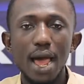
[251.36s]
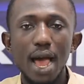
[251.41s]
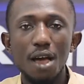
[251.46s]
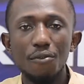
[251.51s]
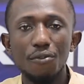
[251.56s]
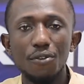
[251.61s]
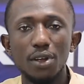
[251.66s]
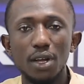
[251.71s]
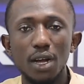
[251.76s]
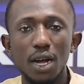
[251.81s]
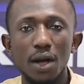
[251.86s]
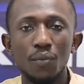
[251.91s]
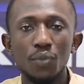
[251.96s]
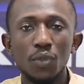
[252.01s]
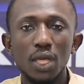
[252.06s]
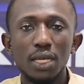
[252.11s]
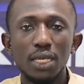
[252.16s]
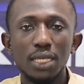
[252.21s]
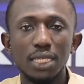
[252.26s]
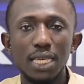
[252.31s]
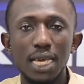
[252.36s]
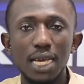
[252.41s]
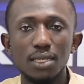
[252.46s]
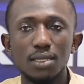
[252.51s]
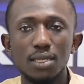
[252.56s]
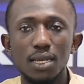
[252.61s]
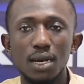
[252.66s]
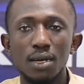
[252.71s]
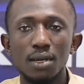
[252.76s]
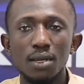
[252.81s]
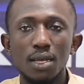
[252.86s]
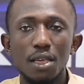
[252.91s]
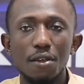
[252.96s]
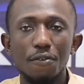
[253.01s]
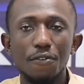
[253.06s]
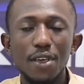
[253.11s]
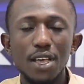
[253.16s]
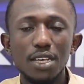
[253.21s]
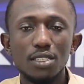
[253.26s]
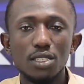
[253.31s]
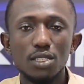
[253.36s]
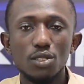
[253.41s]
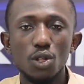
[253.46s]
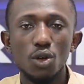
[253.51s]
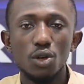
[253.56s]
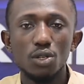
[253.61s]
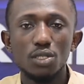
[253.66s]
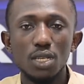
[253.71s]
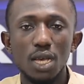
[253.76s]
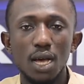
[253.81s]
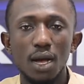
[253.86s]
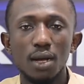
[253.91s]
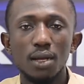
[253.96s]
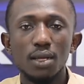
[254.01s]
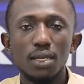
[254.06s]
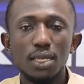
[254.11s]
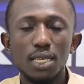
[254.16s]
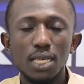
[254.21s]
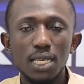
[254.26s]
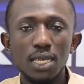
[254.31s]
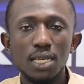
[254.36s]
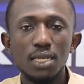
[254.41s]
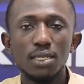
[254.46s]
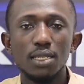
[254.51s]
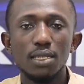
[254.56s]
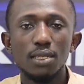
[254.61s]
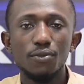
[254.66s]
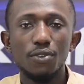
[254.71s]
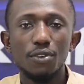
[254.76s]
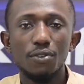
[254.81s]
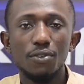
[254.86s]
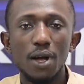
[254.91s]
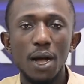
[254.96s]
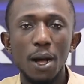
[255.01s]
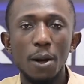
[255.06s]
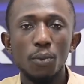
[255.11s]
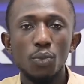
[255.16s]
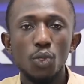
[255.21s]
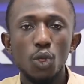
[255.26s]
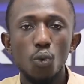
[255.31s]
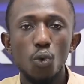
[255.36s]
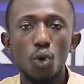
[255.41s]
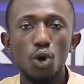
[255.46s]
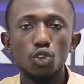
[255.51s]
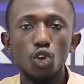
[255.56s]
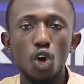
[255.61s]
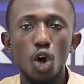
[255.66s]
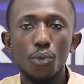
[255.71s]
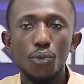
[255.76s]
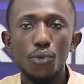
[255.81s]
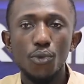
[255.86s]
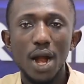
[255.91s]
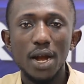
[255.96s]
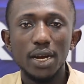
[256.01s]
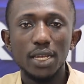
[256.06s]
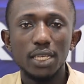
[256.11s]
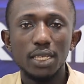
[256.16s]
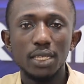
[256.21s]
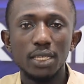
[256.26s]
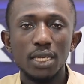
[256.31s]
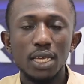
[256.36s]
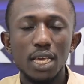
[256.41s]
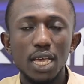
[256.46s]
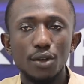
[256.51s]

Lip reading: Africa gets a fair slot in the FIFA World Cup ranking.